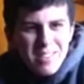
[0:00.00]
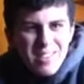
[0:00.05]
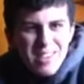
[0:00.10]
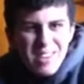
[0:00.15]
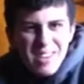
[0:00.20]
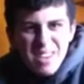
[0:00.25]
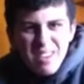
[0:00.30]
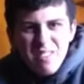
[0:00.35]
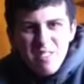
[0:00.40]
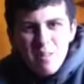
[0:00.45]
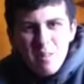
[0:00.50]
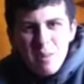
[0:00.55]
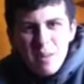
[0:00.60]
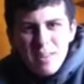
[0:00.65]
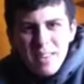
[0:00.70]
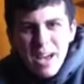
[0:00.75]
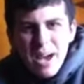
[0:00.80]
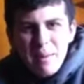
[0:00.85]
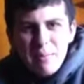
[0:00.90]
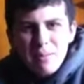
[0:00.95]
and give him a
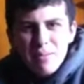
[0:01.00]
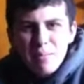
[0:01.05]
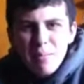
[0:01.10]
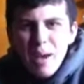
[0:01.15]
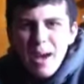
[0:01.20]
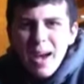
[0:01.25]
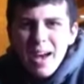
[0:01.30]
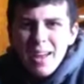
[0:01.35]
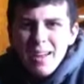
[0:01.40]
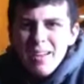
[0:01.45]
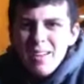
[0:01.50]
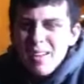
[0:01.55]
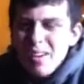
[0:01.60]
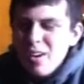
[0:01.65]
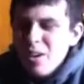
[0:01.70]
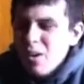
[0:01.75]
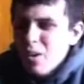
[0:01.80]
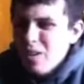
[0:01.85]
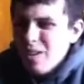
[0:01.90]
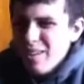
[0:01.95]
top spot
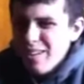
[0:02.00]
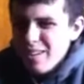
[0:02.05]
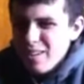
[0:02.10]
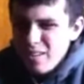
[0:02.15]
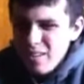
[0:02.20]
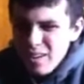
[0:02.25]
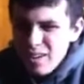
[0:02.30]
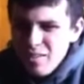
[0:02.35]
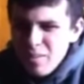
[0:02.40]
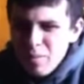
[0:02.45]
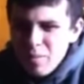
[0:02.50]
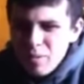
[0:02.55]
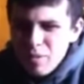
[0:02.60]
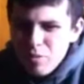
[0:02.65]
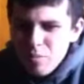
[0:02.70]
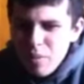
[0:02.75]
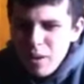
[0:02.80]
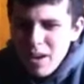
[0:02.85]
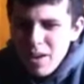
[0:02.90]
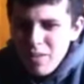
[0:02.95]
or give him a
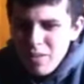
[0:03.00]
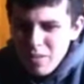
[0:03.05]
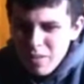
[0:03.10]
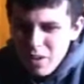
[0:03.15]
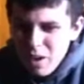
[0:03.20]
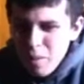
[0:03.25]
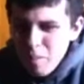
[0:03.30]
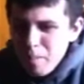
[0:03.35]
spot in the comp.